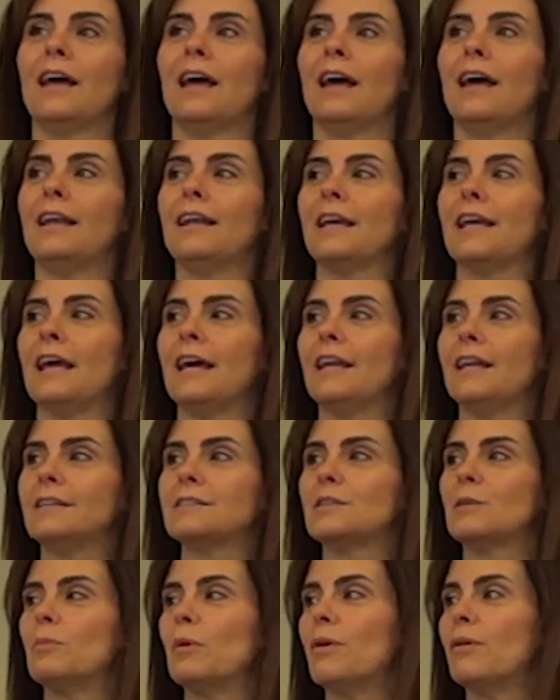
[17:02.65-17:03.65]
And again,
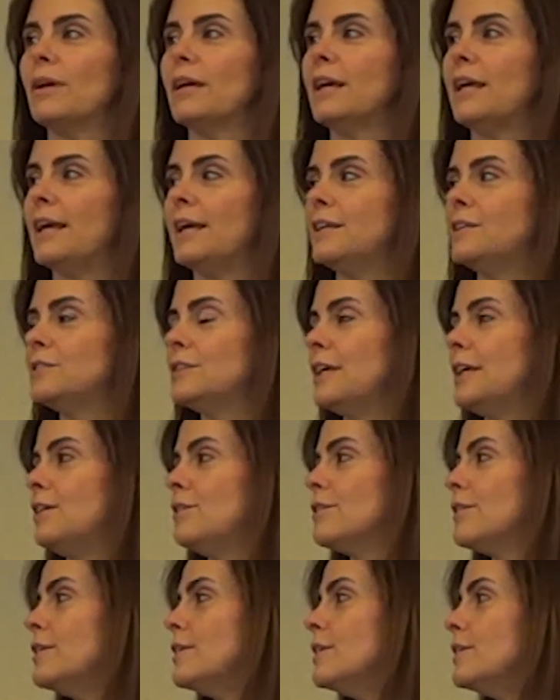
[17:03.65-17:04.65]
it's about engaging
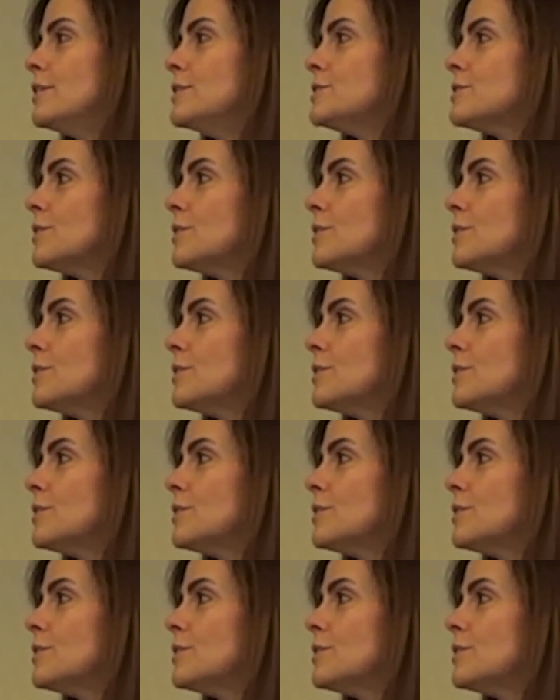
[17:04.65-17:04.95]
learners